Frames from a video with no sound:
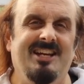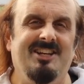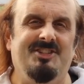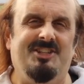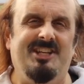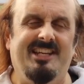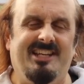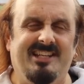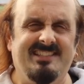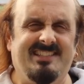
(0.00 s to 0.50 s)

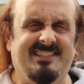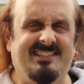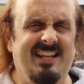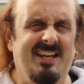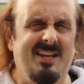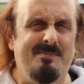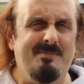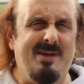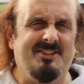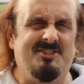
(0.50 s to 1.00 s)
she can
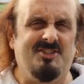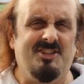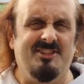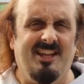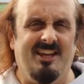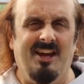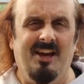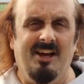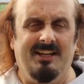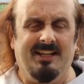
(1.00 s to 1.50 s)
still imagine
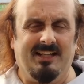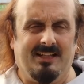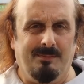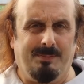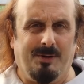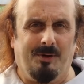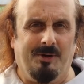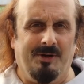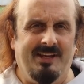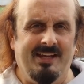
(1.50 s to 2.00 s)
that her little
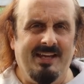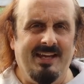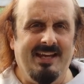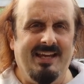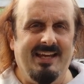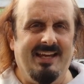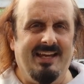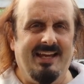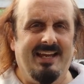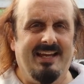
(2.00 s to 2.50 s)
boy
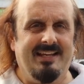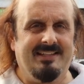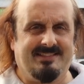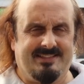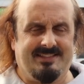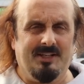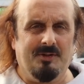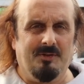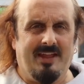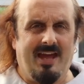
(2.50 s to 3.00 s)
is
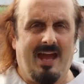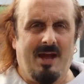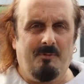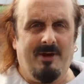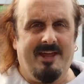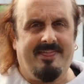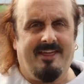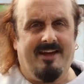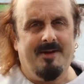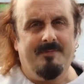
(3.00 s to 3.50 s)
still there
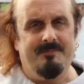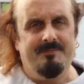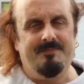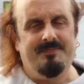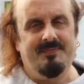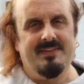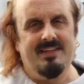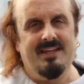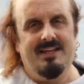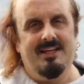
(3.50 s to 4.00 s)
with her.
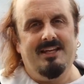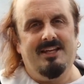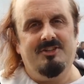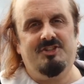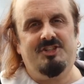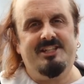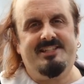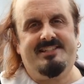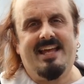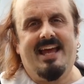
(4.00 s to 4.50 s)

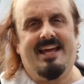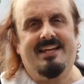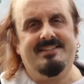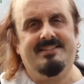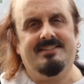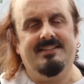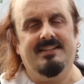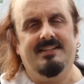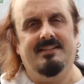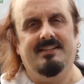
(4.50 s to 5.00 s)
She says,